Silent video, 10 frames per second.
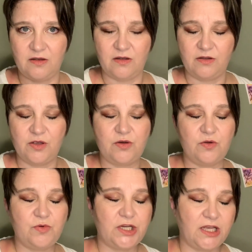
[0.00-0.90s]
YouTube
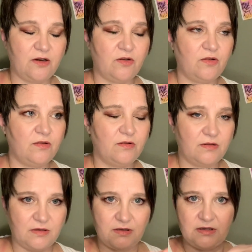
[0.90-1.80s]
channel
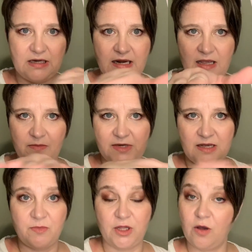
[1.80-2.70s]
name down
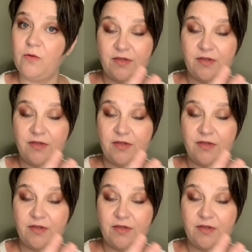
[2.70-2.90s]
below.